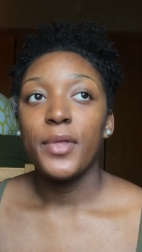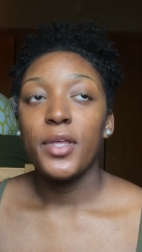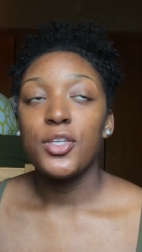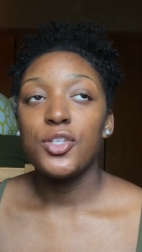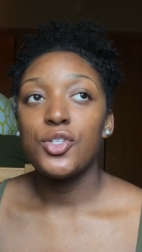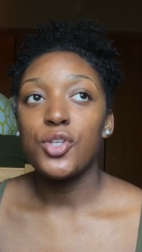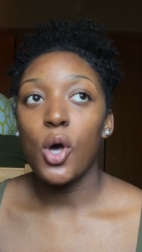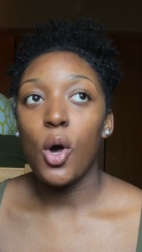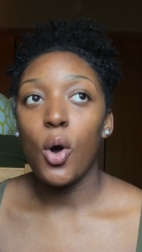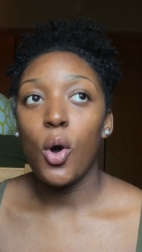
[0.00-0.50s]

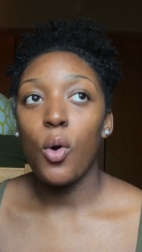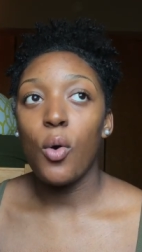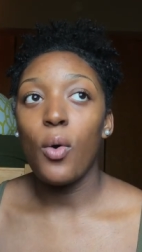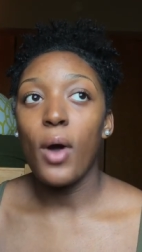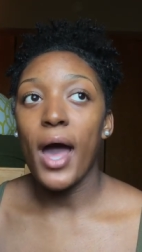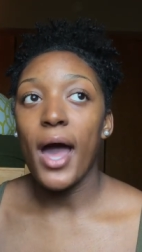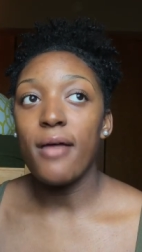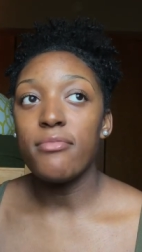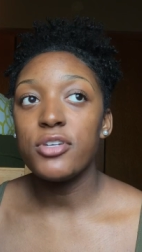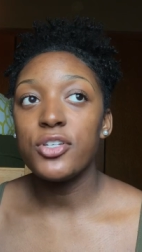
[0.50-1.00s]

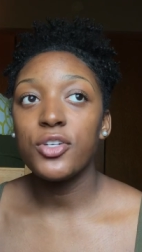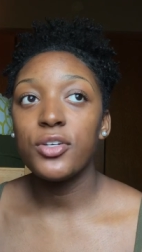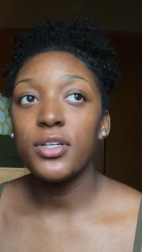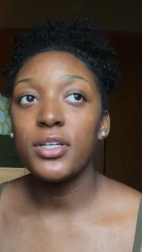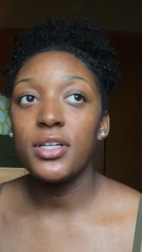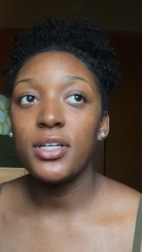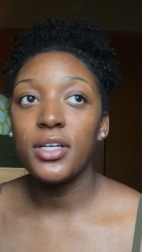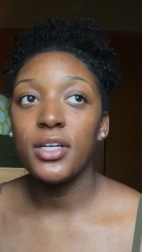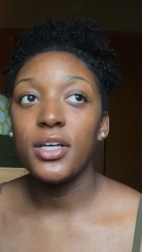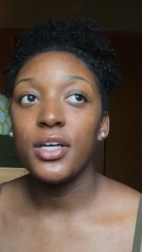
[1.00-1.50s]
So I'm just
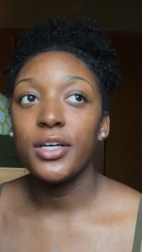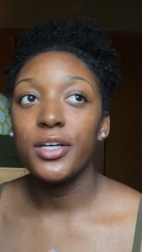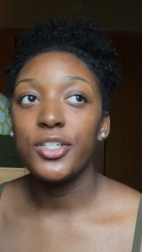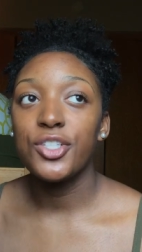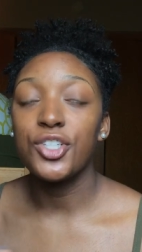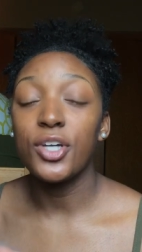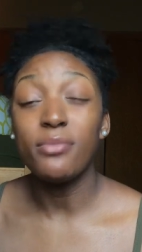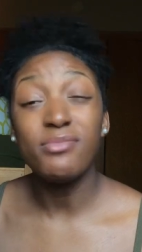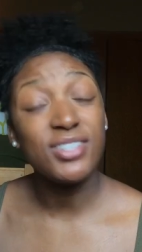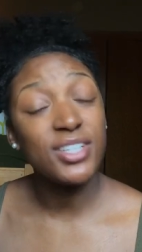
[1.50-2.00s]
gonna
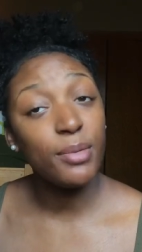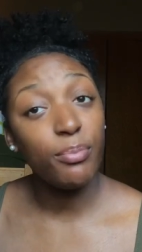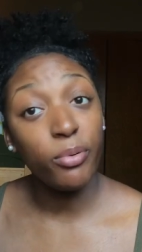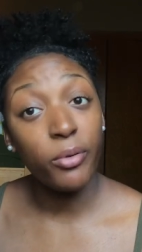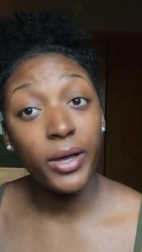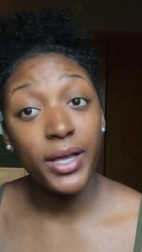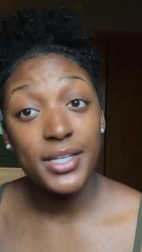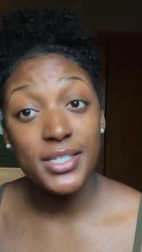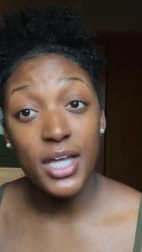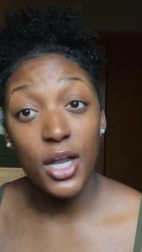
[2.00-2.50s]
jump to the
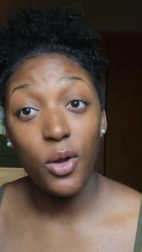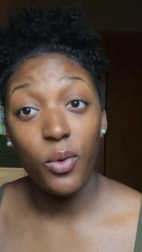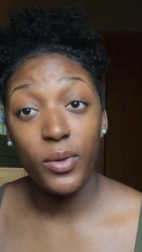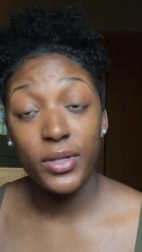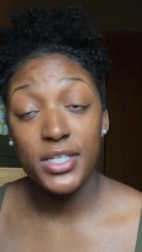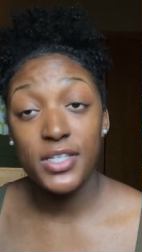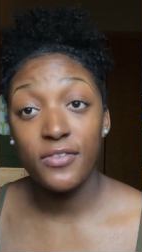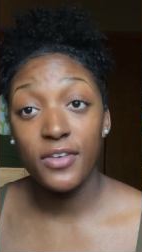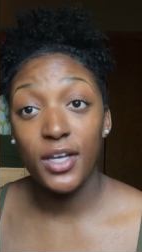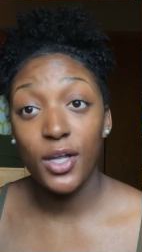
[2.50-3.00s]
point because I don't
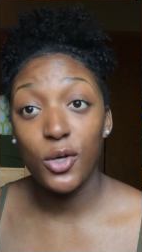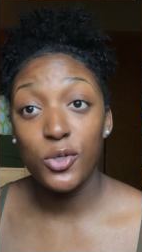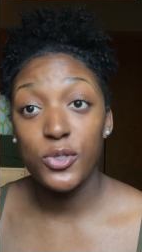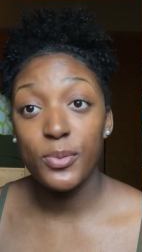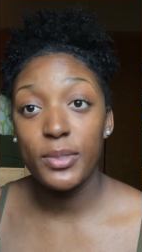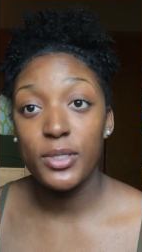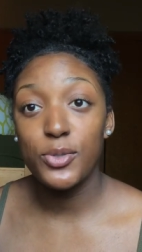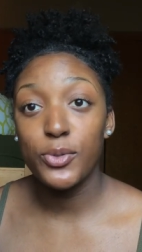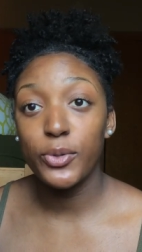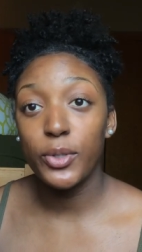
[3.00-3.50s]
want this video
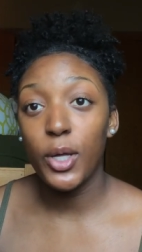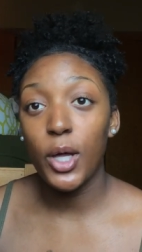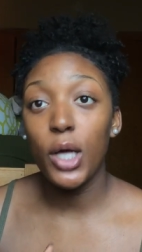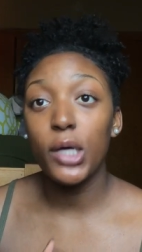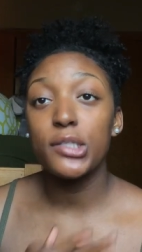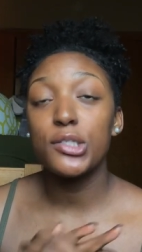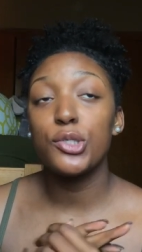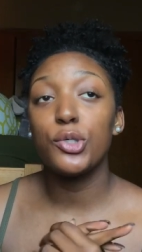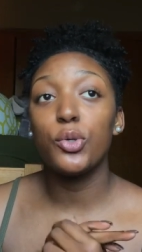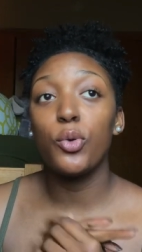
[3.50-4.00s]
to be too
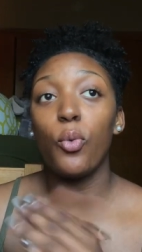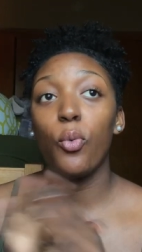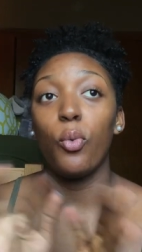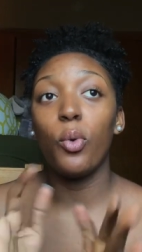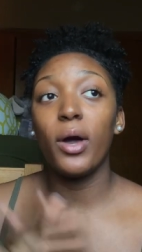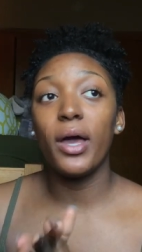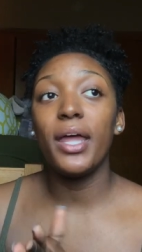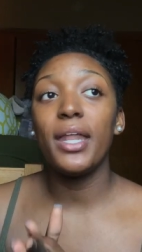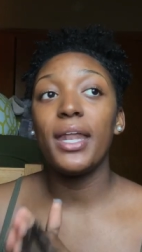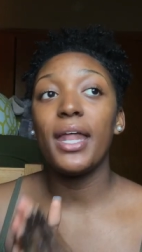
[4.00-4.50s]
long, to
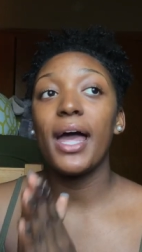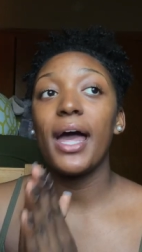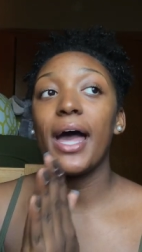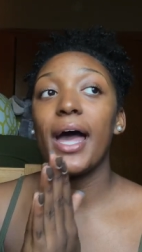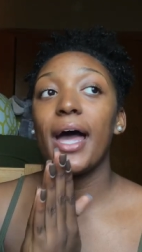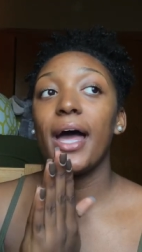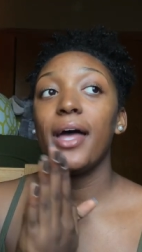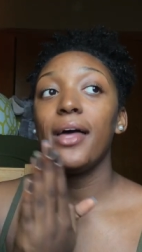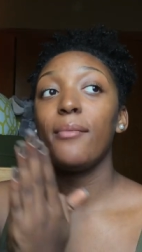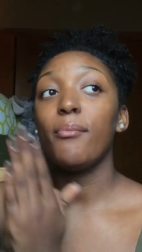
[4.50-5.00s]
what
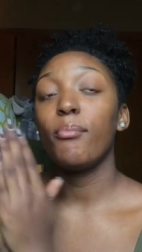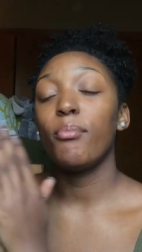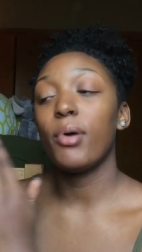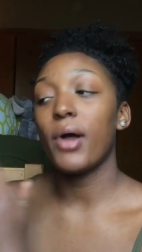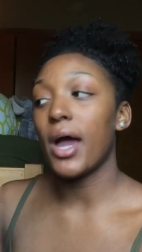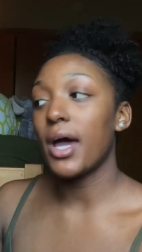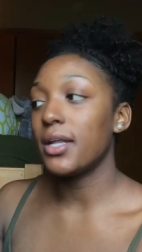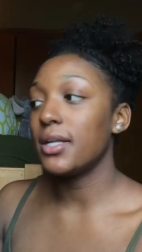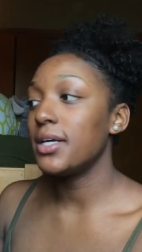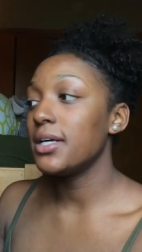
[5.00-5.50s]

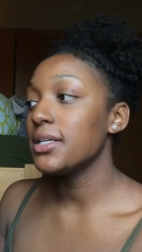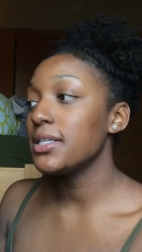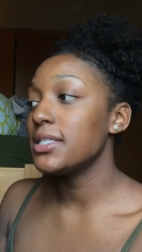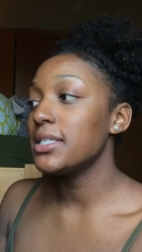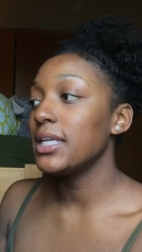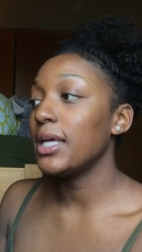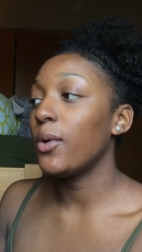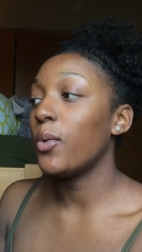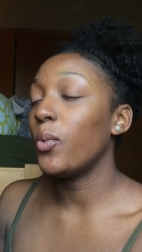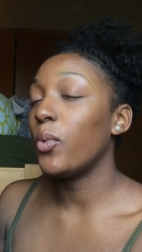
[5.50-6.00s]

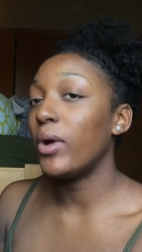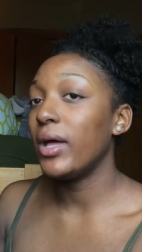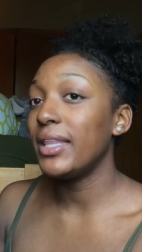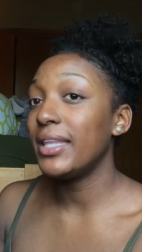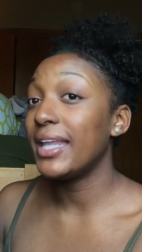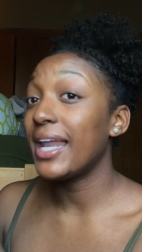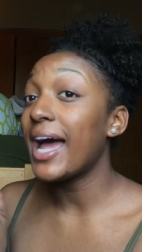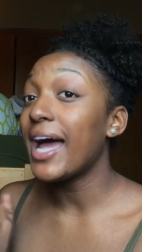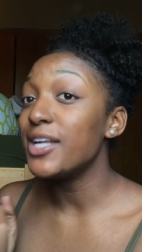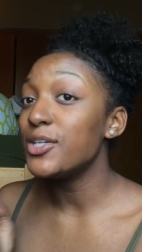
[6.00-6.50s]
products and
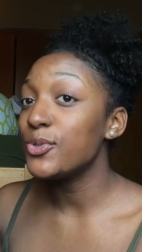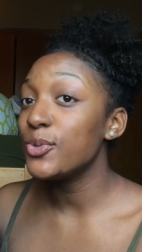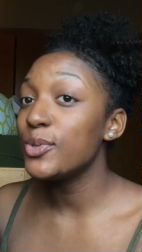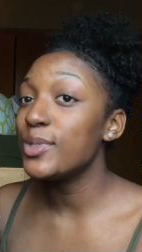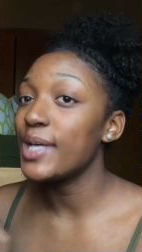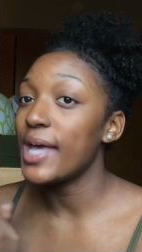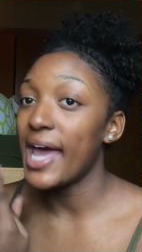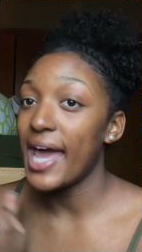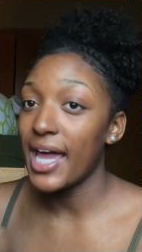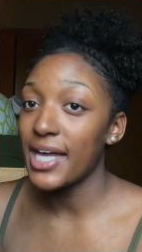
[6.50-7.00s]
what did I do
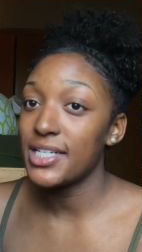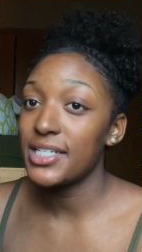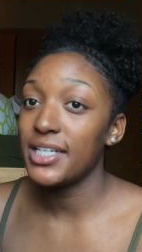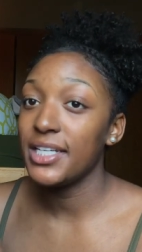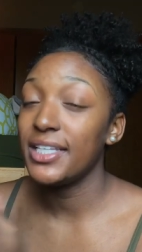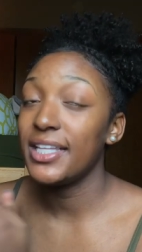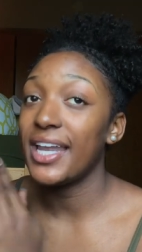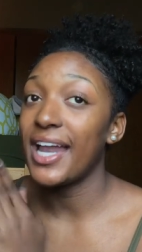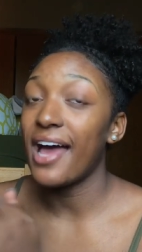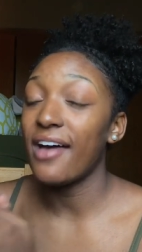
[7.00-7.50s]
to
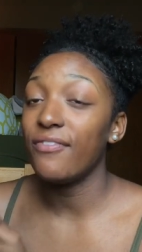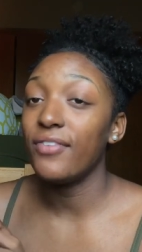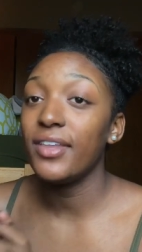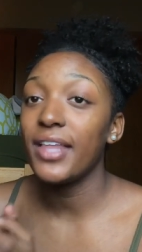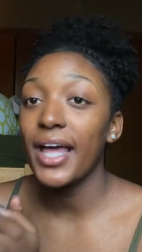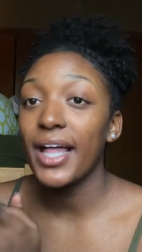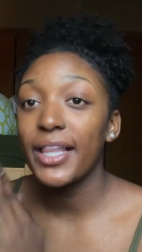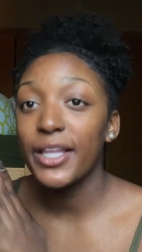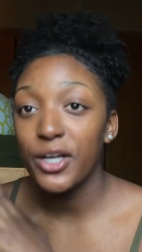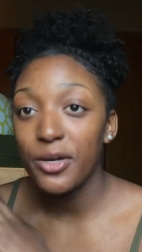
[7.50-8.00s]
actually that I feel
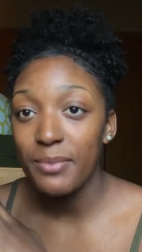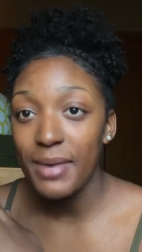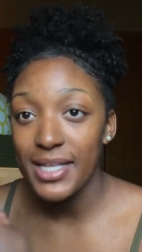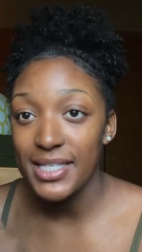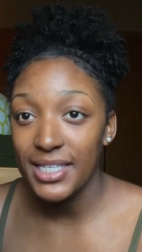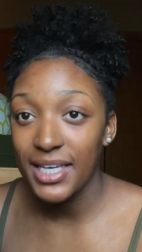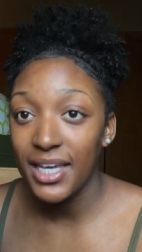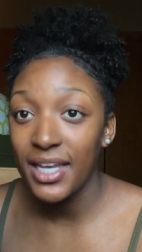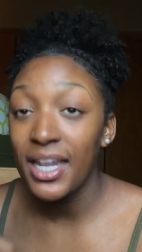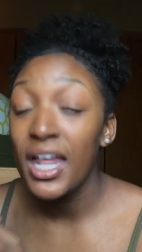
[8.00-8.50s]
like cleared my
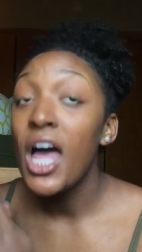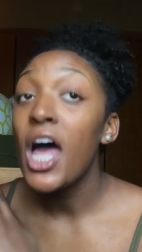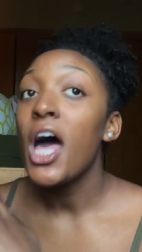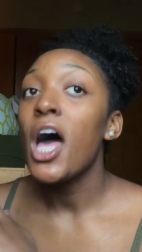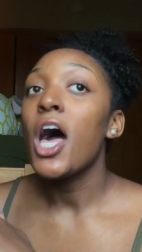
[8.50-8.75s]
skin.